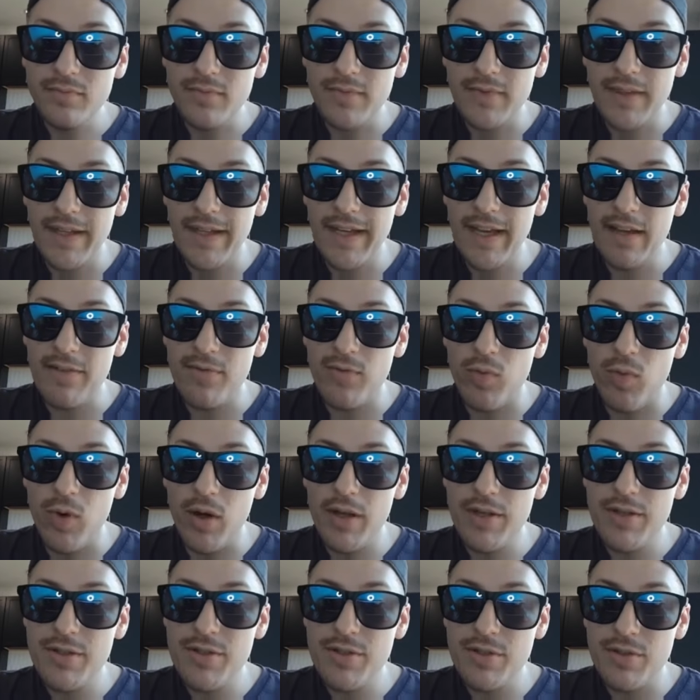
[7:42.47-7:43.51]
They gave
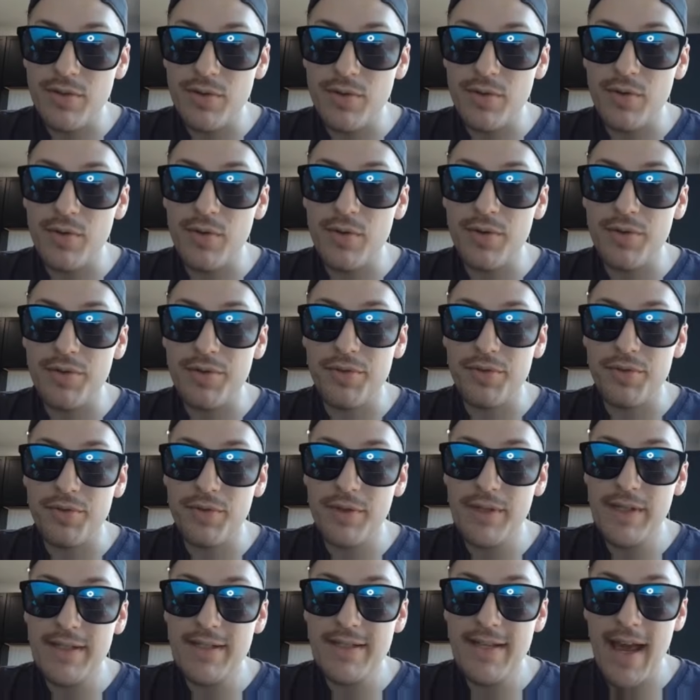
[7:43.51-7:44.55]
1, 2,
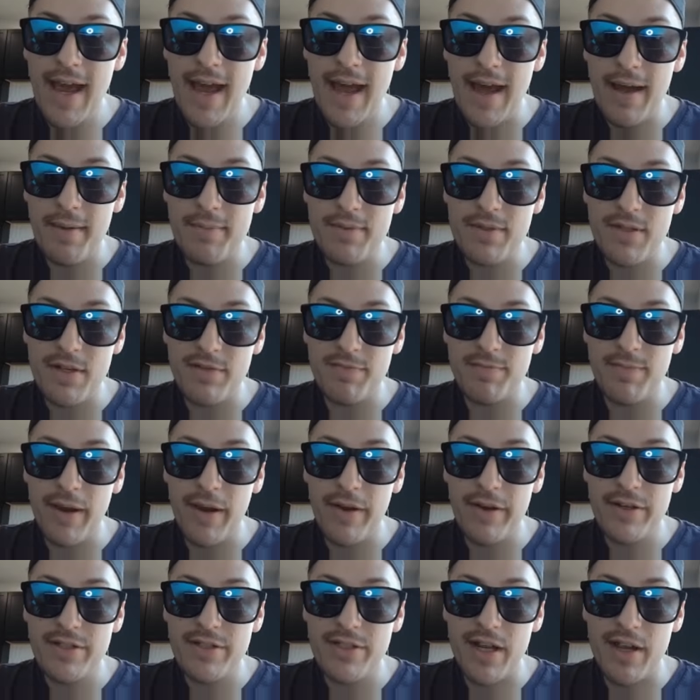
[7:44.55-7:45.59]
3 taps of
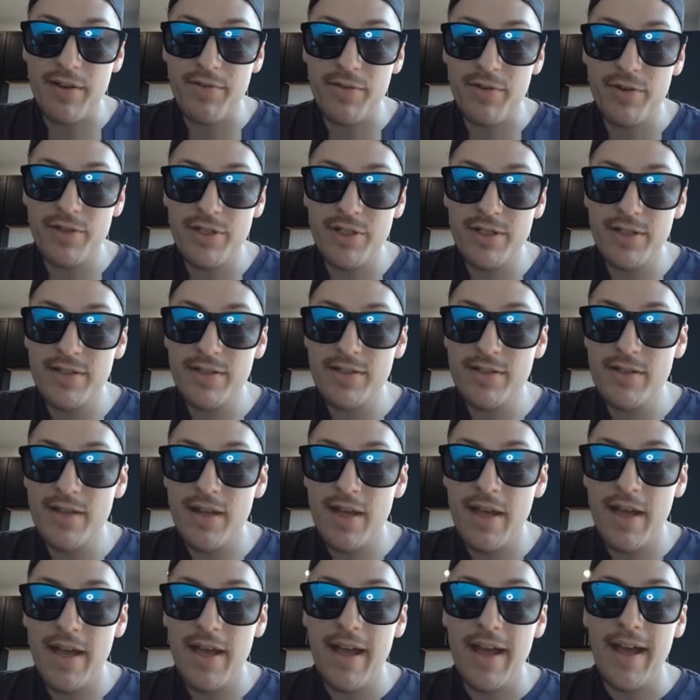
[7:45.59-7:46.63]
bearish divergence,
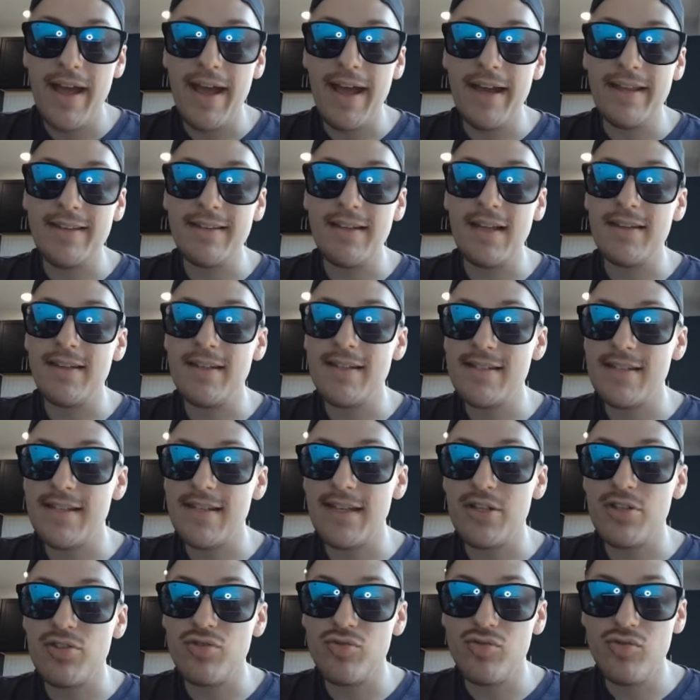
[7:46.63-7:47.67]
and then this
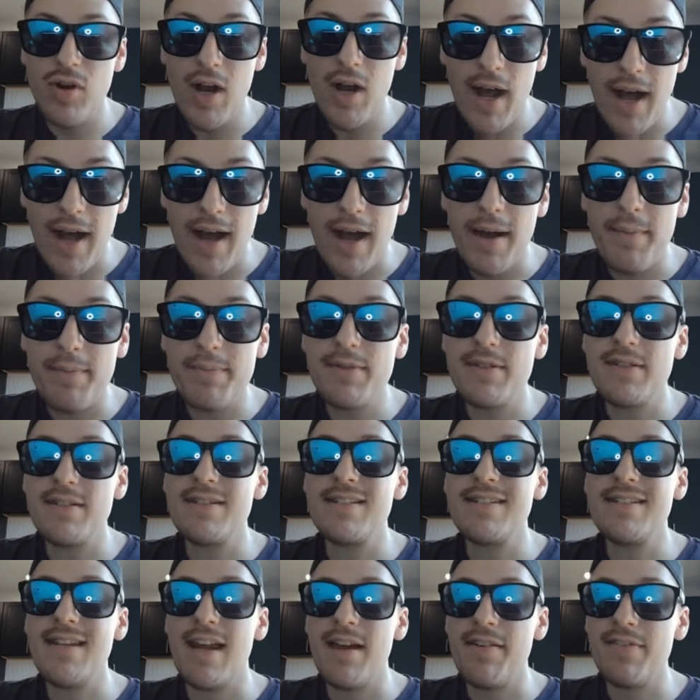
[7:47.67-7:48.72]
thing dropped
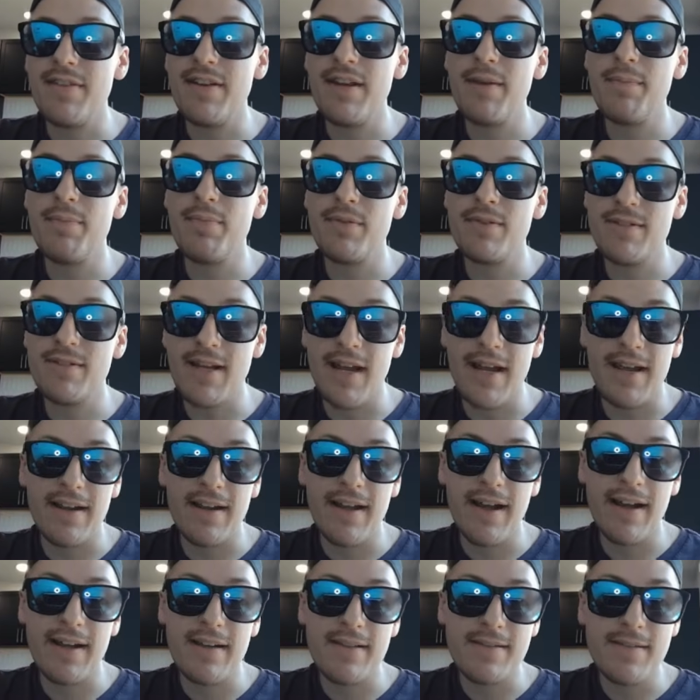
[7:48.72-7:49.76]
70%,
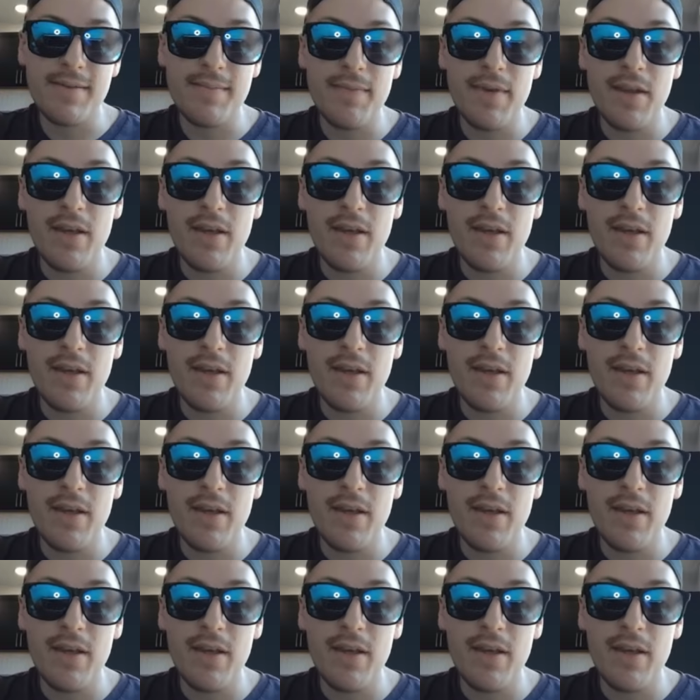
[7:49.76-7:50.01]
guys.